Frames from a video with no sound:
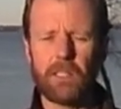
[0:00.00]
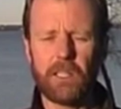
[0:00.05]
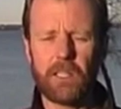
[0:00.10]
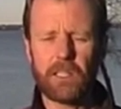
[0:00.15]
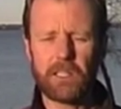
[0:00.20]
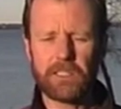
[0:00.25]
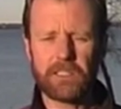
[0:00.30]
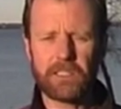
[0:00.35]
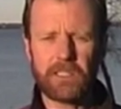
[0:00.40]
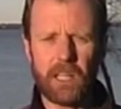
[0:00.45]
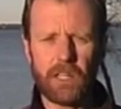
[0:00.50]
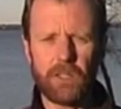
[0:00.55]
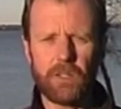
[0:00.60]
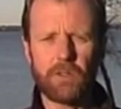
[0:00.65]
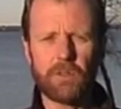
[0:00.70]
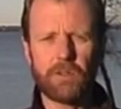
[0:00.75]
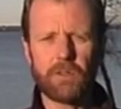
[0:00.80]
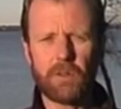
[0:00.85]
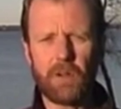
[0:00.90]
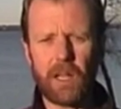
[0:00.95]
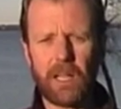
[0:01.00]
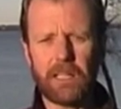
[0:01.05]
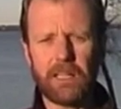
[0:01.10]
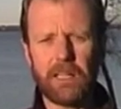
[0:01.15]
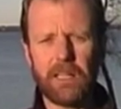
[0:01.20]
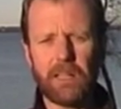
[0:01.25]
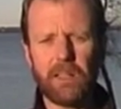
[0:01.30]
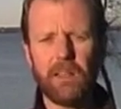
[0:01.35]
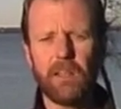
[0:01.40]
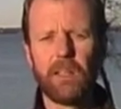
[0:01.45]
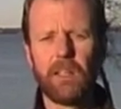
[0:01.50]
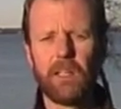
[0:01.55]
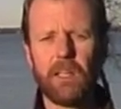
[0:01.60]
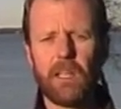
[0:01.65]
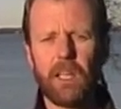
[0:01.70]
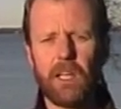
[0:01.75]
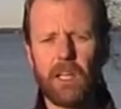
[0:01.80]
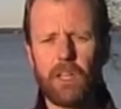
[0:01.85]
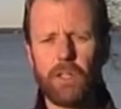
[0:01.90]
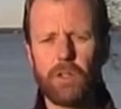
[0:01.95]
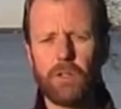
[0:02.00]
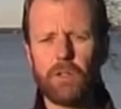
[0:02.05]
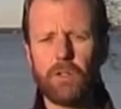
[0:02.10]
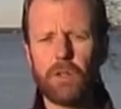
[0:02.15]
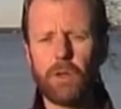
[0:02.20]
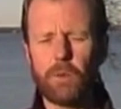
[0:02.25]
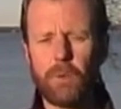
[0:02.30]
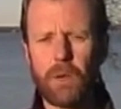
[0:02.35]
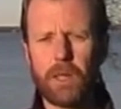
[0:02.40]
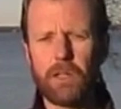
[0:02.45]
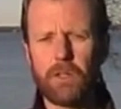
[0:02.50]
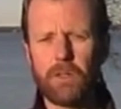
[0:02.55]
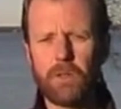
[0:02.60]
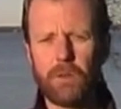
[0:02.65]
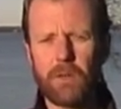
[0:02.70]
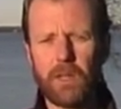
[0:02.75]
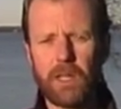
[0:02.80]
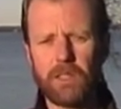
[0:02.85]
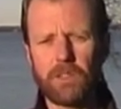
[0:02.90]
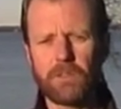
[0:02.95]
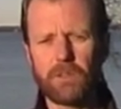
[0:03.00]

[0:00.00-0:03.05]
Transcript: extend your stride length, and you don't want to do that.